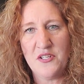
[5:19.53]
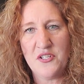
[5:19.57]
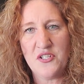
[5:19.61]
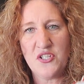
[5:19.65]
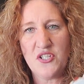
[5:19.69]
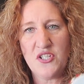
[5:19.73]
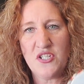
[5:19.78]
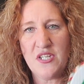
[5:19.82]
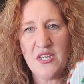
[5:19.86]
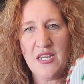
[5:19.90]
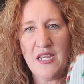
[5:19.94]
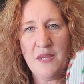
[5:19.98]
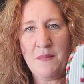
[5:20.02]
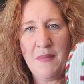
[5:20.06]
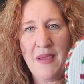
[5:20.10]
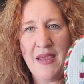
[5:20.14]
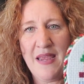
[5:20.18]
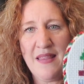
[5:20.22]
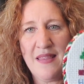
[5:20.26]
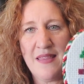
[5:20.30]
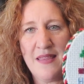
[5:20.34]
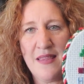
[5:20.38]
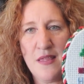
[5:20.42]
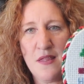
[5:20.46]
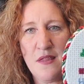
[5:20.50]
she
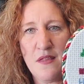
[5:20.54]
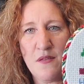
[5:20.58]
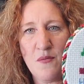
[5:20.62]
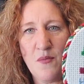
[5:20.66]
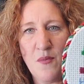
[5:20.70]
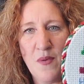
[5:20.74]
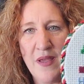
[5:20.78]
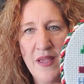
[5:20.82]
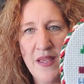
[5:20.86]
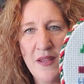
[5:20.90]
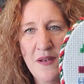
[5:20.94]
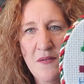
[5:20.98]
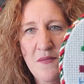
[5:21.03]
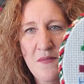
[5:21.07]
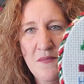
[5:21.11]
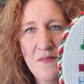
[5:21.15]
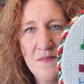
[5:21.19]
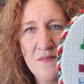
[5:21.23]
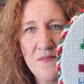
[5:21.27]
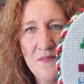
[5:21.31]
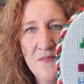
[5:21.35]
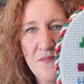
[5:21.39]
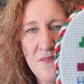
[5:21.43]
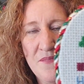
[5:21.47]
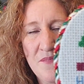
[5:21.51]
made this one.